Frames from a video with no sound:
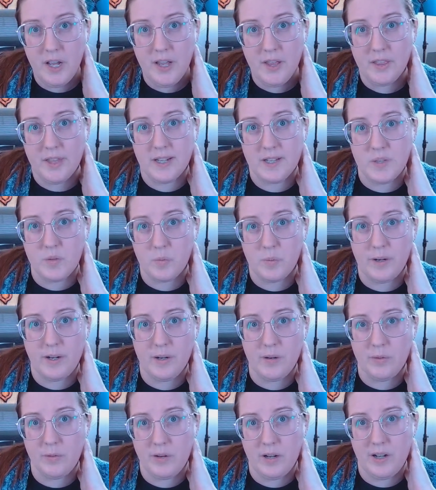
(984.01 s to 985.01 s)
That's
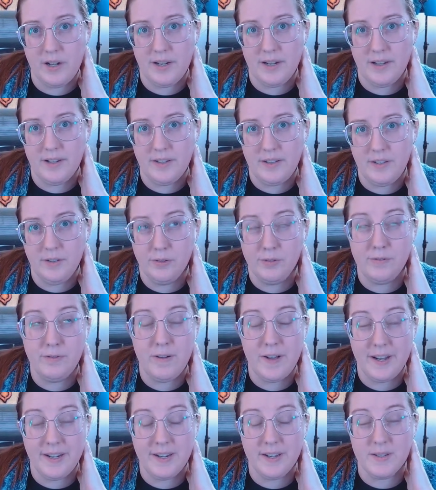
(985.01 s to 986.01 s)
where you'll
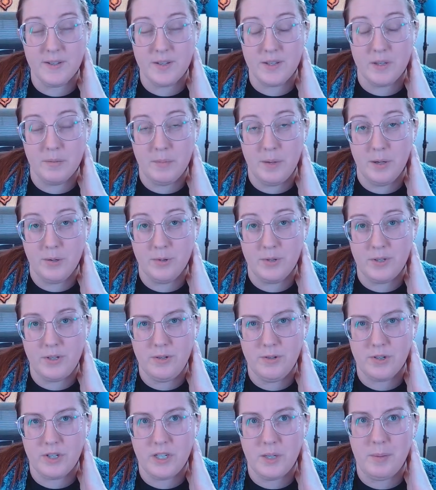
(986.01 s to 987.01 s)
find us the most,
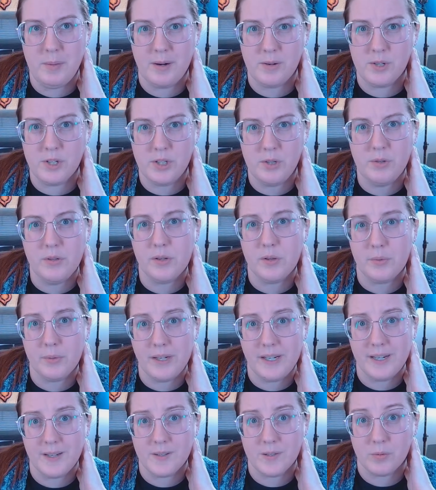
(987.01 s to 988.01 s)
usually about 2 to 3
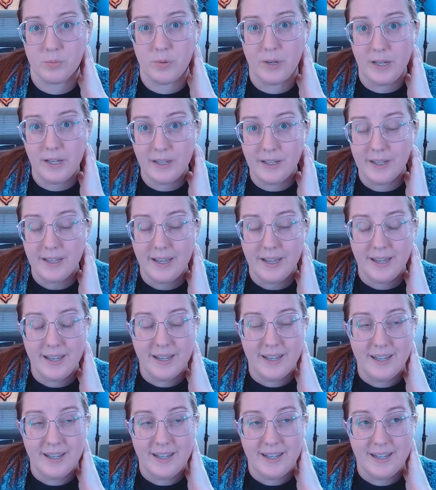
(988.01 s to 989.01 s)
days a week.
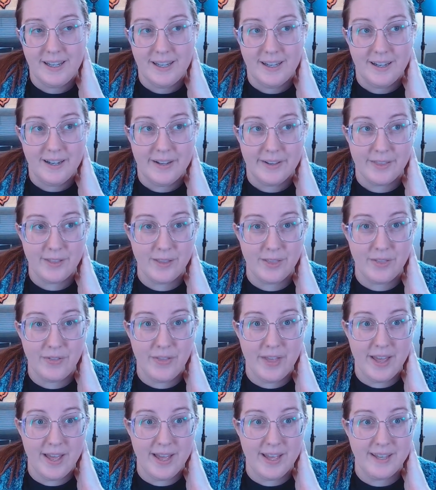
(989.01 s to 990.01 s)
Other than
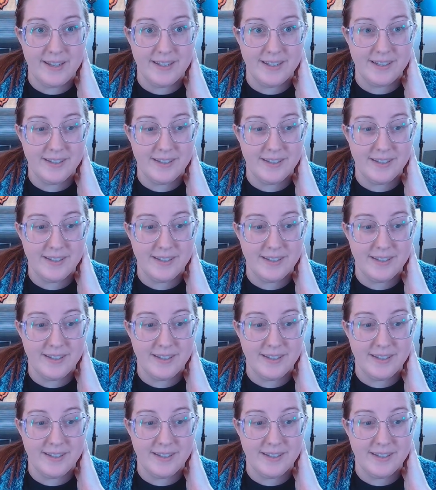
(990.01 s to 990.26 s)
that,